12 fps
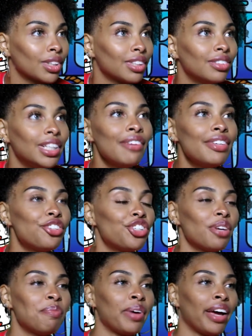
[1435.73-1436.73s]
Leave it to
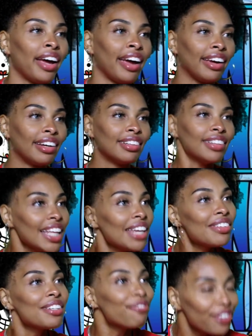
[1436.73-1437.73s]
Jinbei. Leave
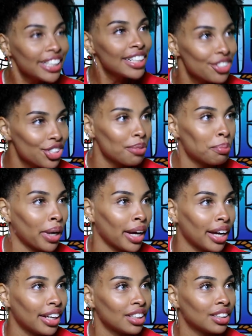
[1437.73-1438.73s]
it to freaking
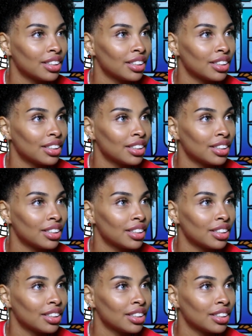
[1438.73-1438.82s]
Jinbei.